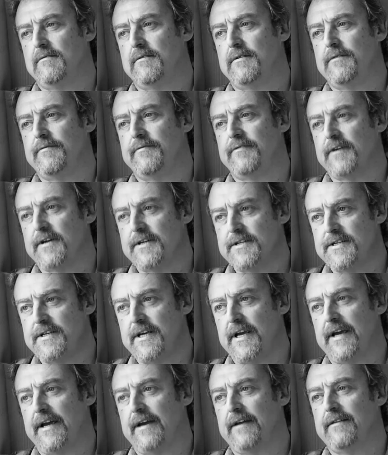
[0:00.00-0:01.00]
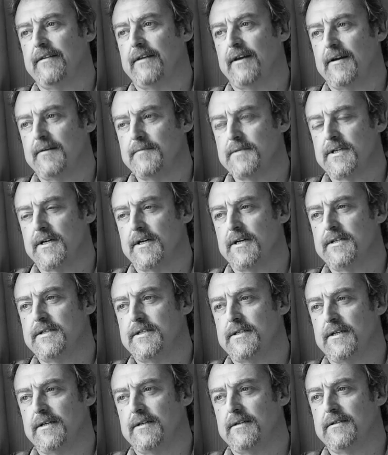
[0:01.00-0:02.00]
the first year that I'm starting
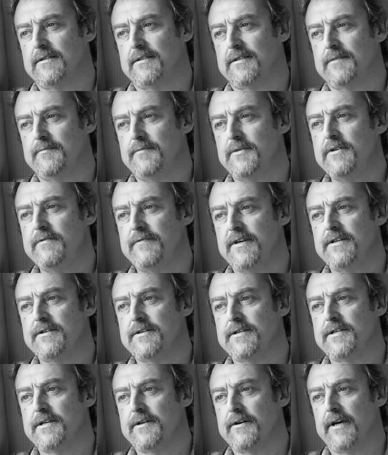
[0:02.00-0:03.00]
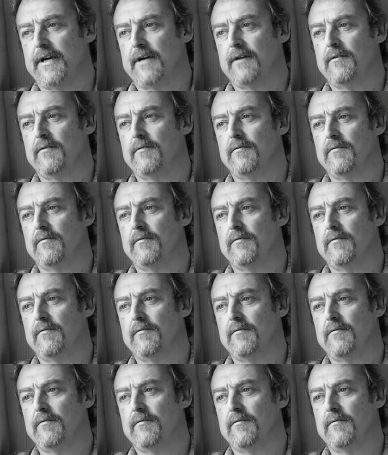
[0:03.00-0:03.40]
to move into doing